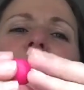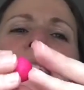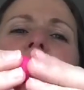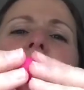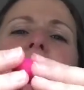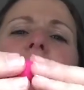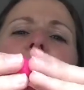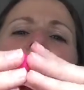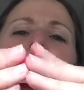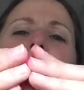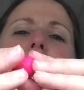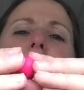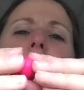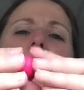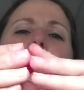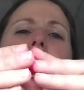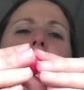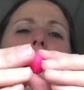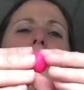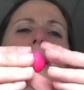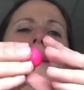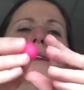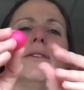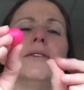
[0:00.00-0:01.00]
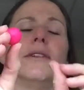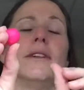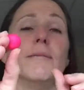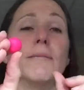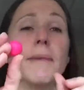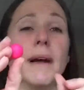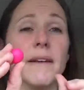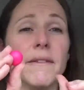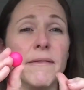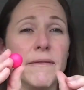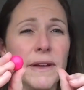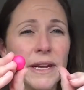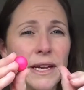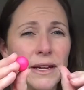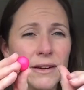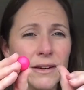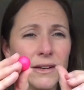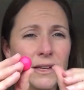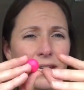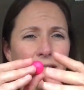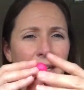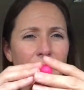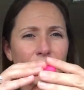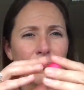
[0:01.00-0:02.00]
clean ball by using my
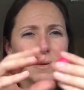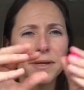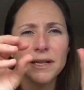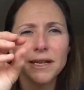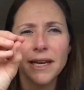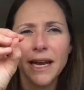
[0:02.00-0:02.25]
fingertips.